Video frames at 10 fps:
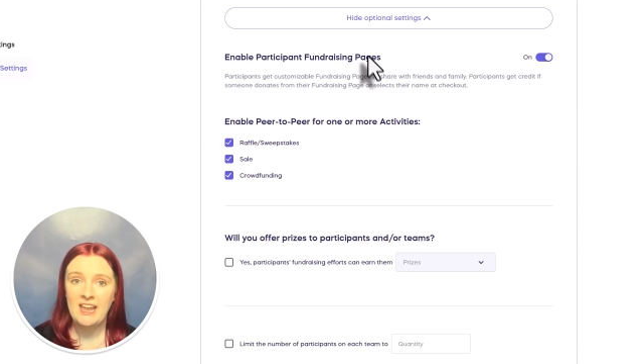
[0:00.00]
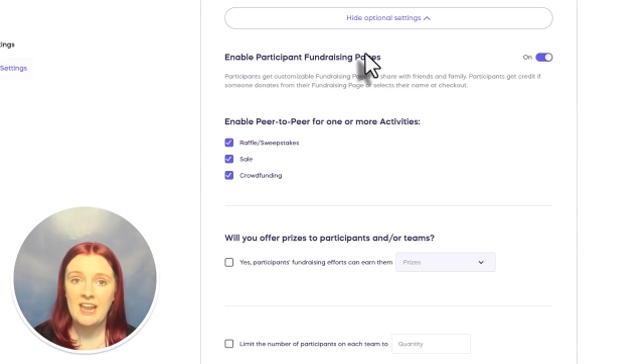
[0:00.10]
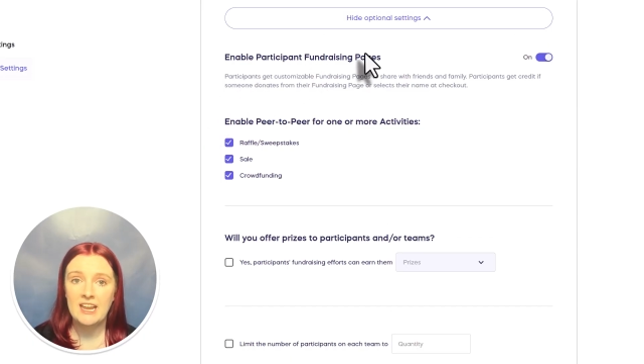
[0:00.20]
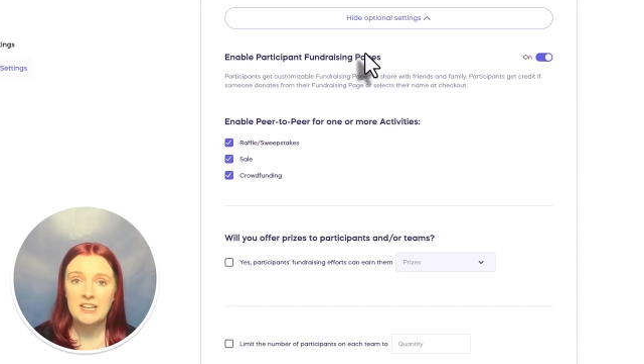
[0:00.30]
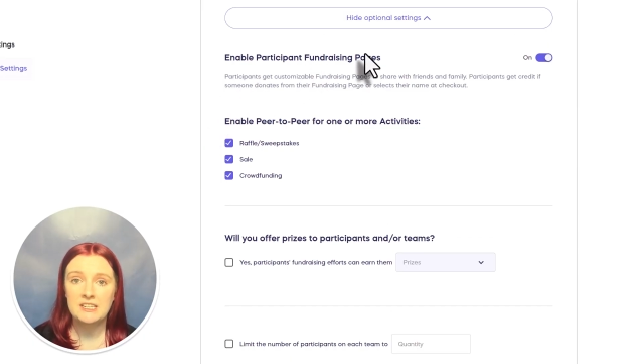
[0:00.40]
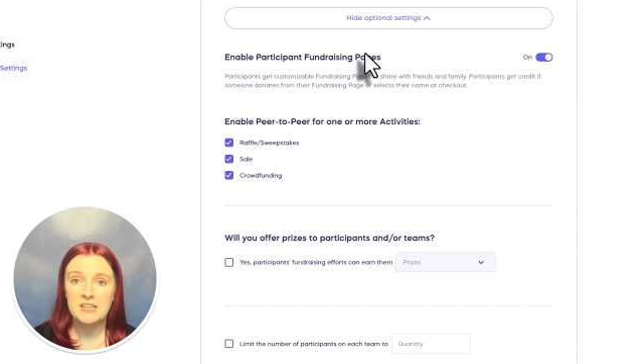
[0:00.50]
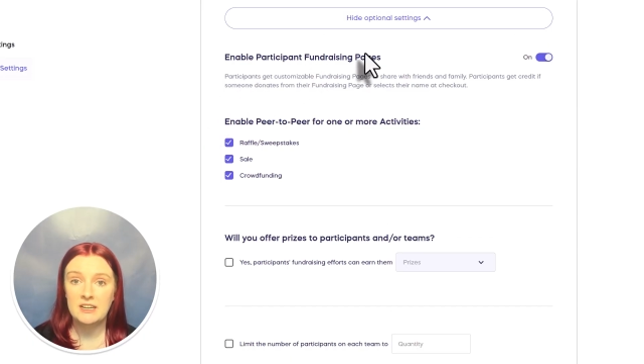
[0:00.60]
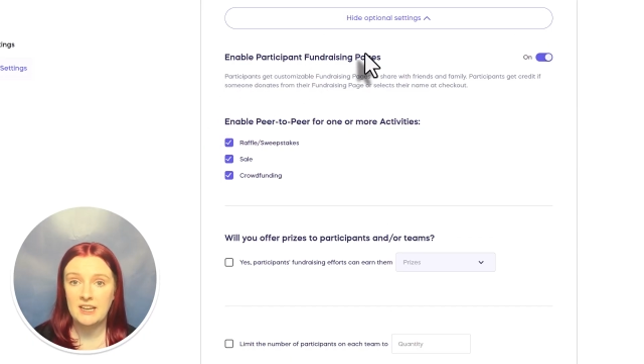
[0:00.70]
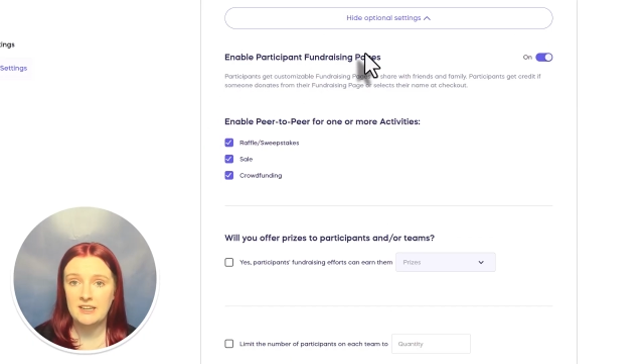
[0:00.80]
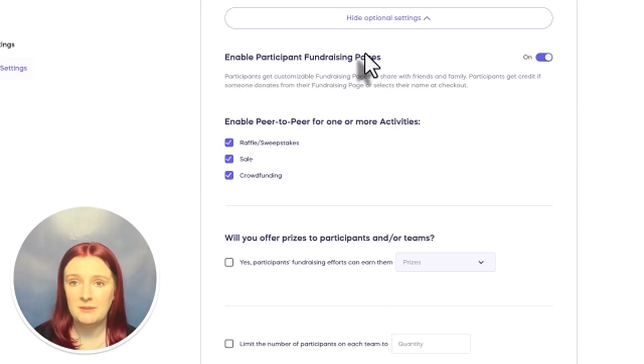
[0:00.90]
And
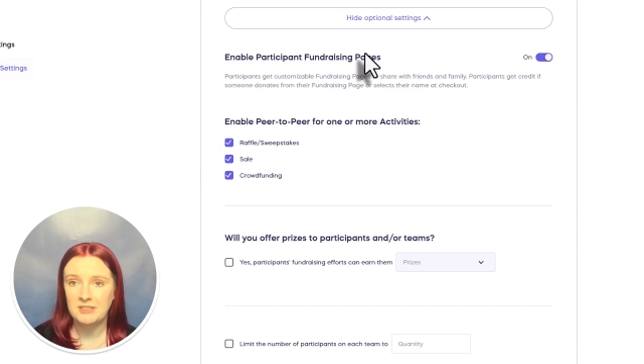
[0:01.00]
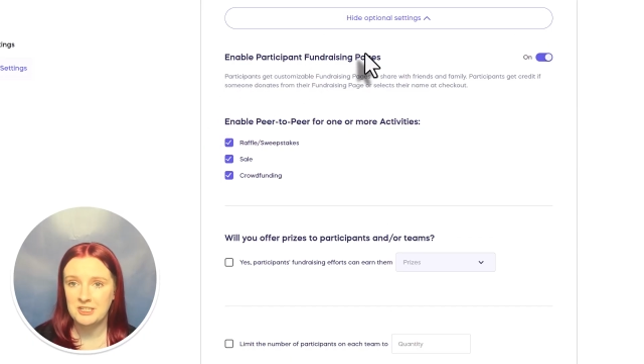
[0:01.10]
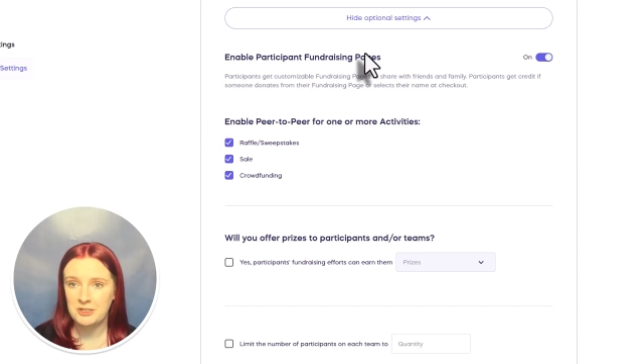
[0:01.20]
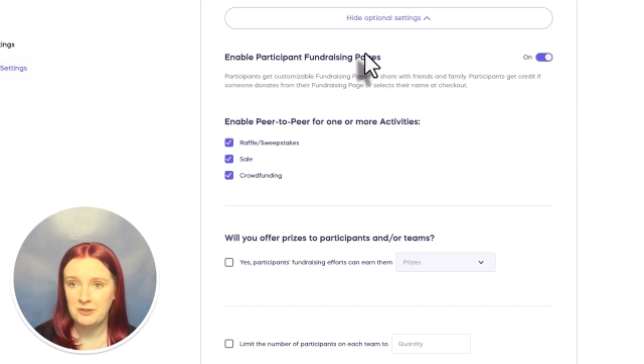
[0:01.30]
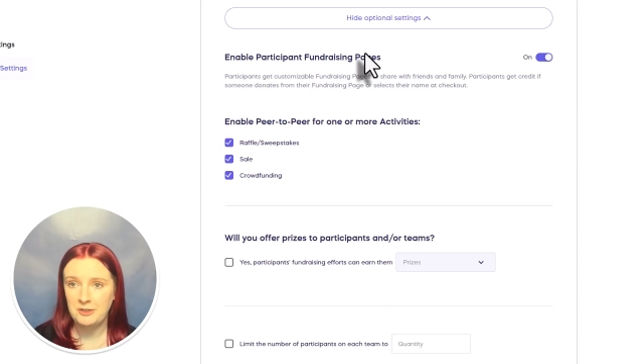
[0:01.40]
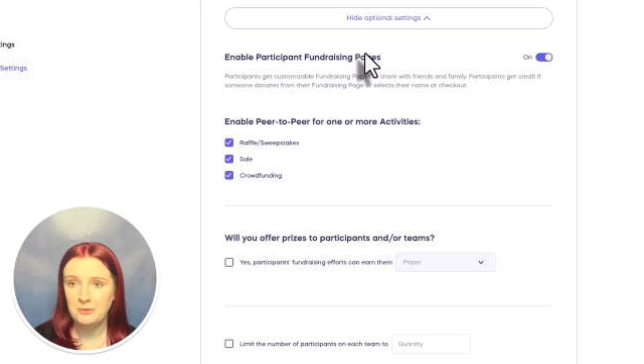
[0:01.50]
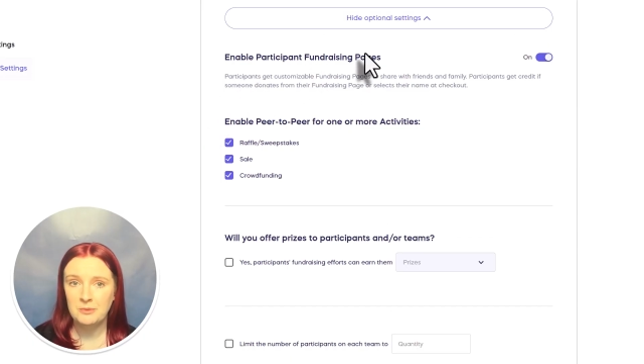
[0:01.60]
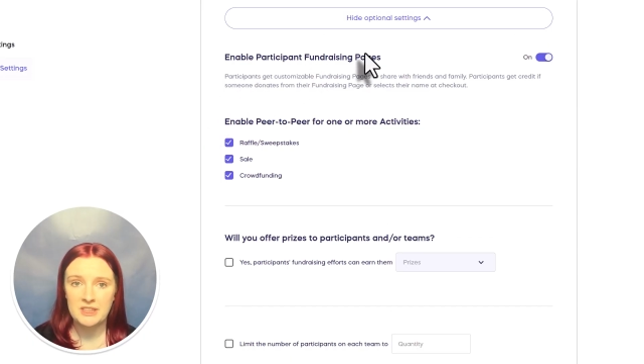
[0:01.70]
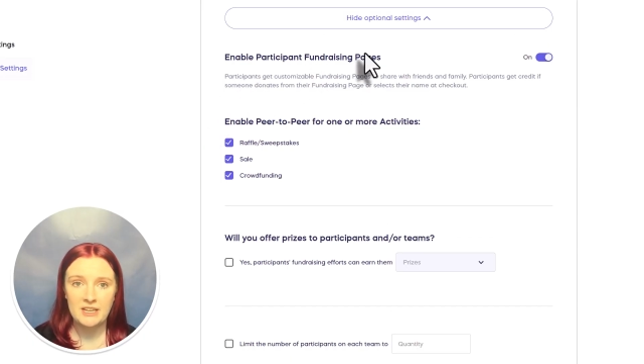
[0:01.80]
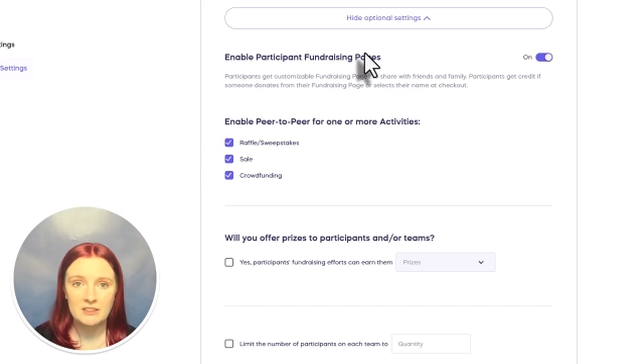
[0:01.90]
again, I'm going to show you
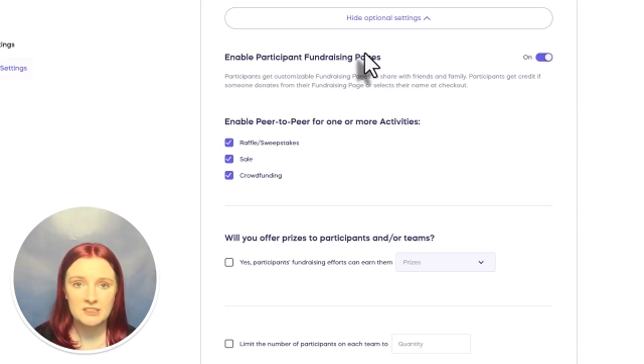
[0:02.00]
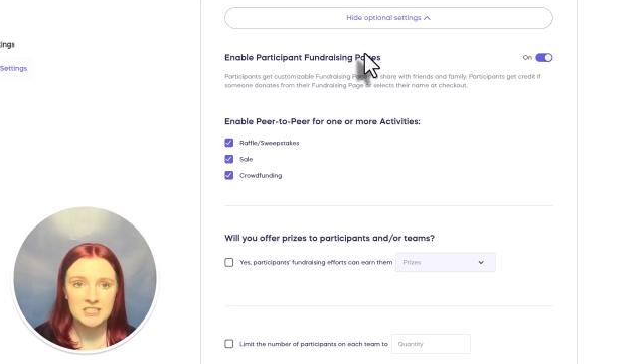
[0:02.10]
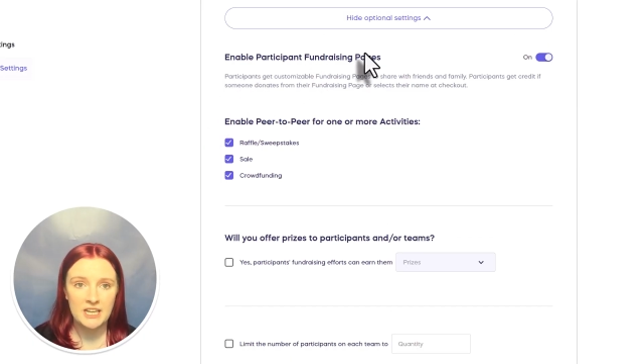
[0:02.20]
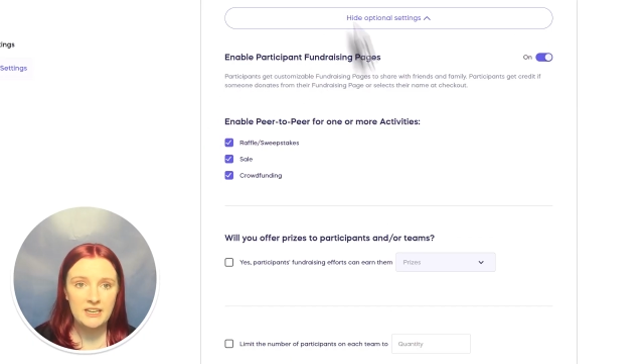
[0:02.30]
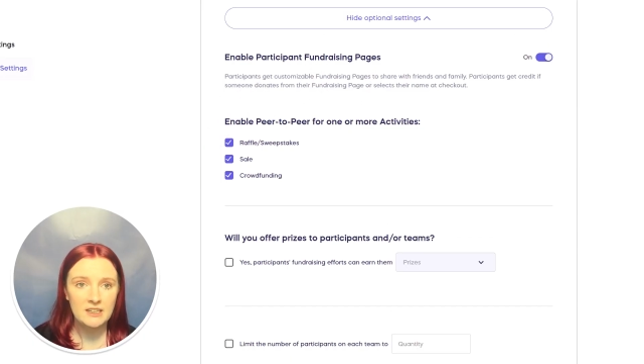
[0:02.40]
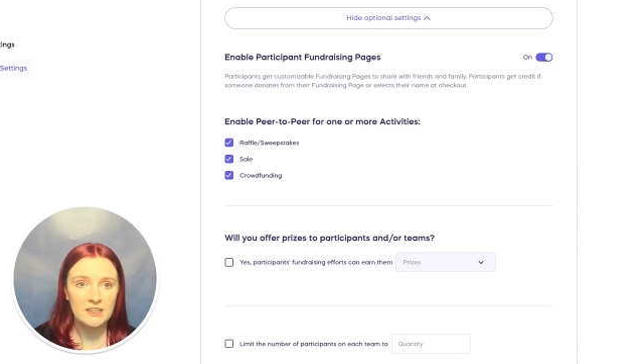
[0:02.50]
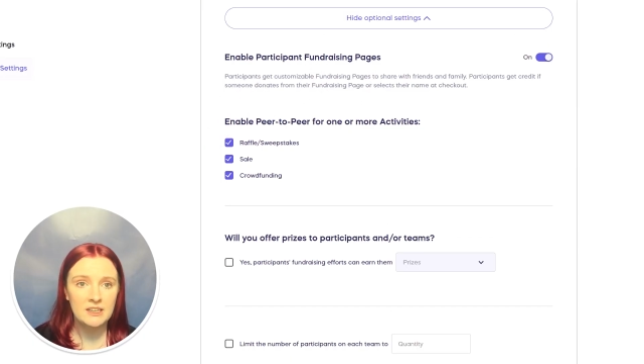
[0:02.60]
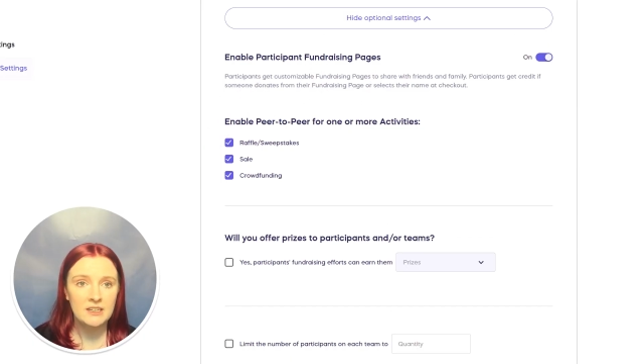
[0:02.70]
what that looks like.